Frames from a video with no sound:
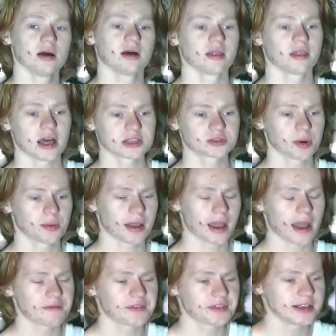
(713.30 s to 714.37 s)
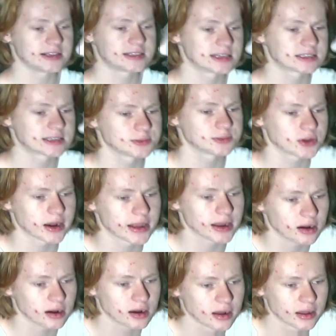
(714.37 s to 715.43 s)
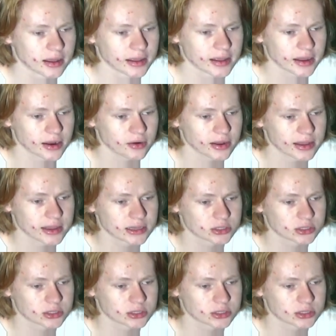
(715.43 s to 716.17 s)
that's what we have with these systems right here. Here is